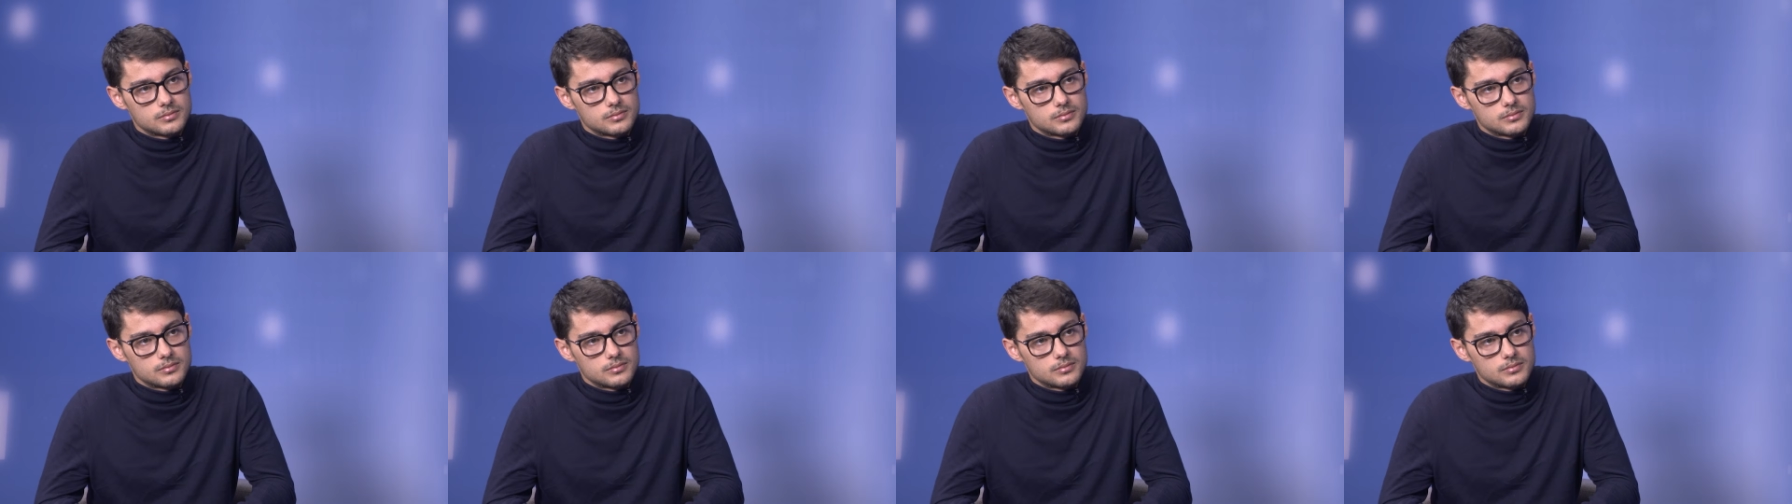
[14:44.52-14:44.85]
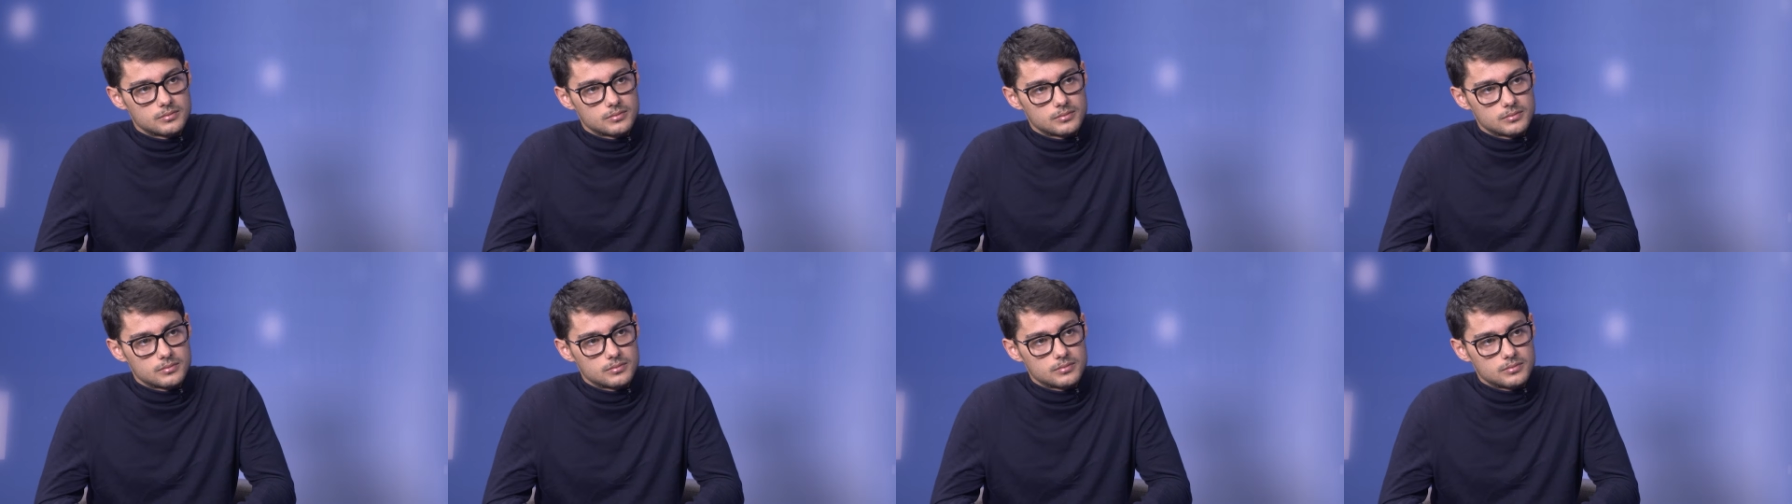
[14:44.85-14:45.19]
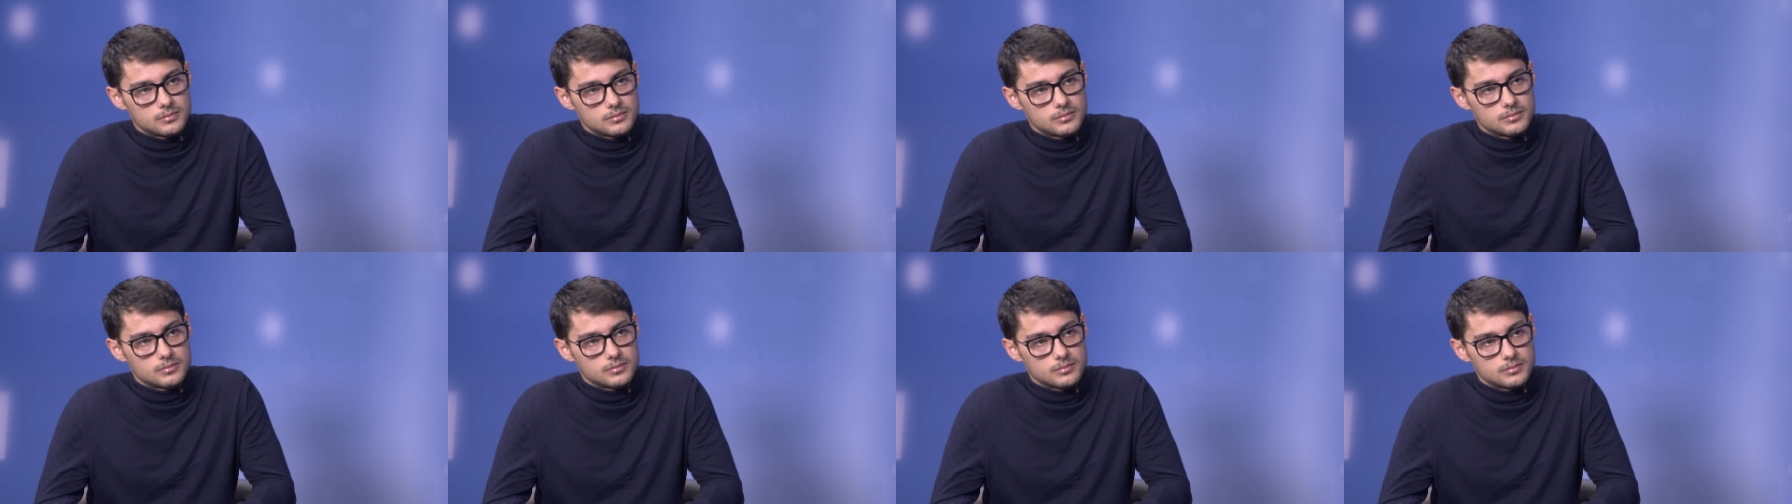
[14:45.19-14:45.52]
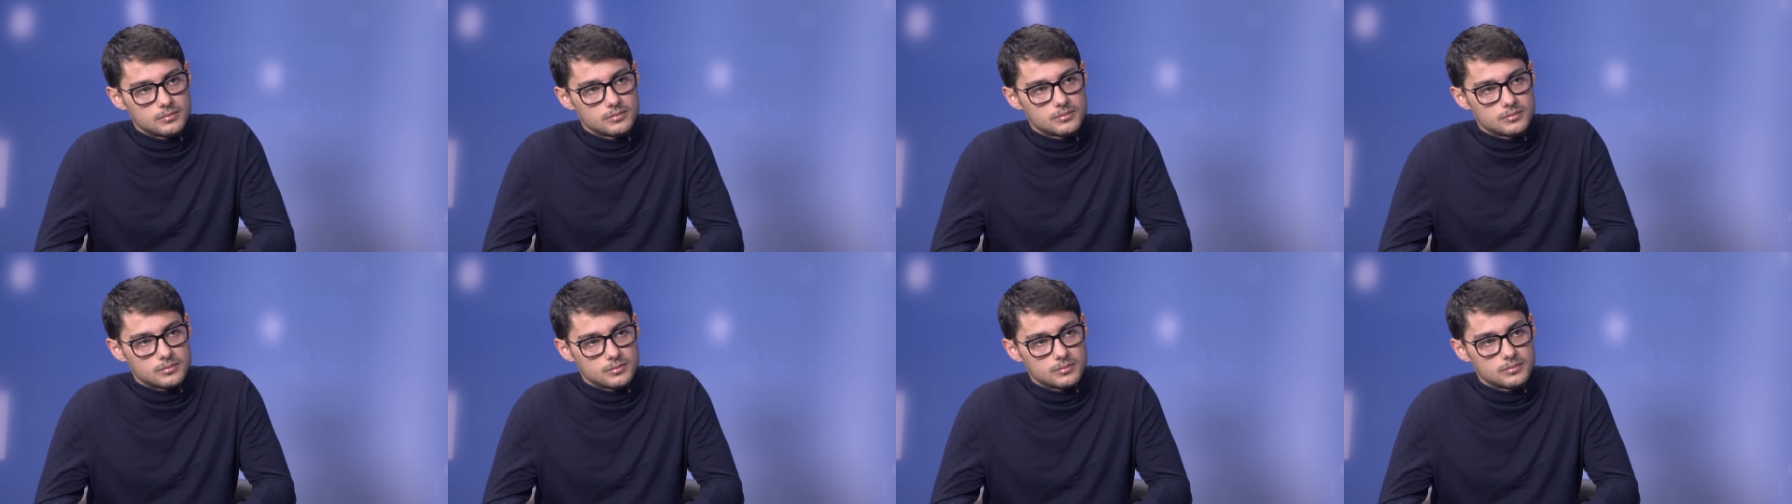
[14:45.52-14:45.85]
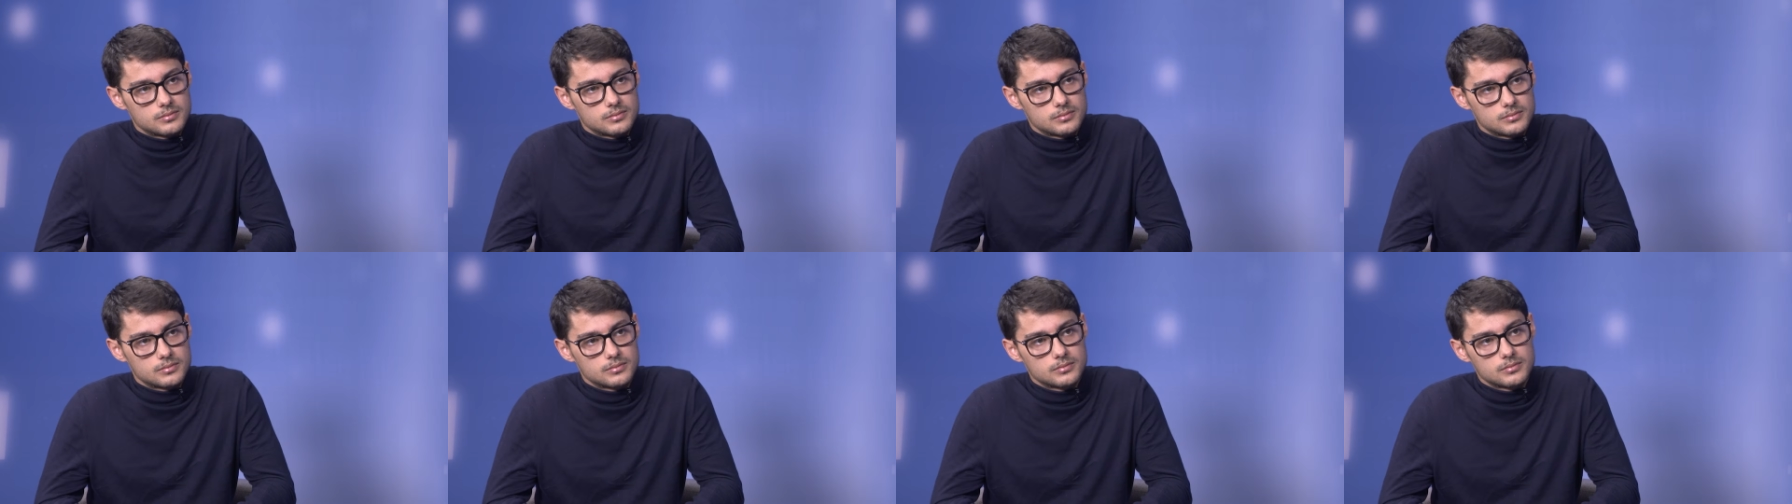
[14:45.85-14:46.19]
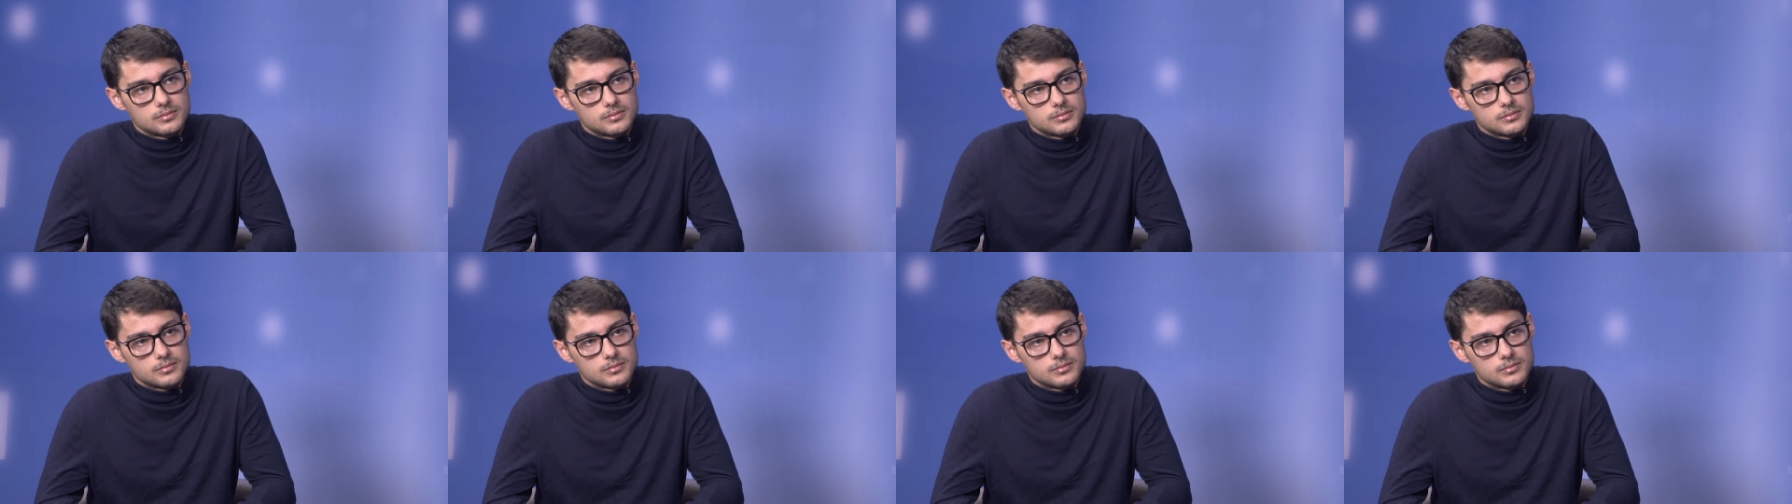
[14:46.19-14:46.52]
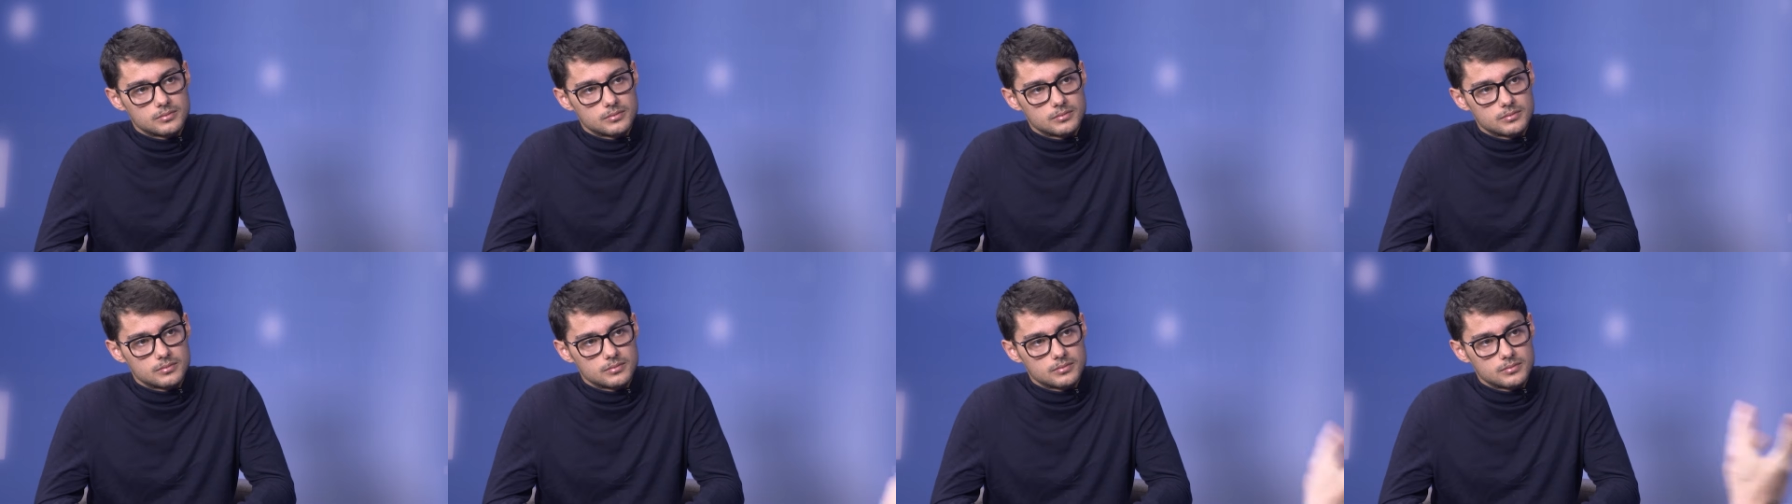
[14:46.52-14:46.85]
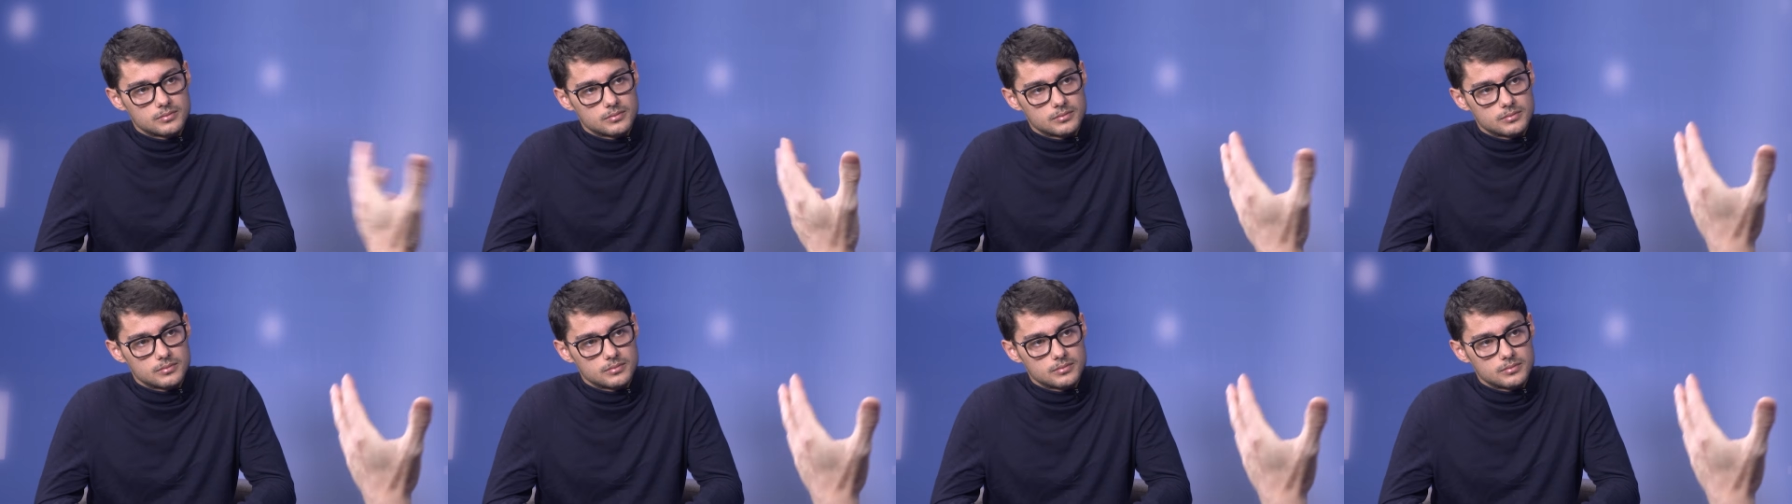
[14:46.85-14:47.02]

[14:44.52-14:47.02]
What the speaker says: financial law, or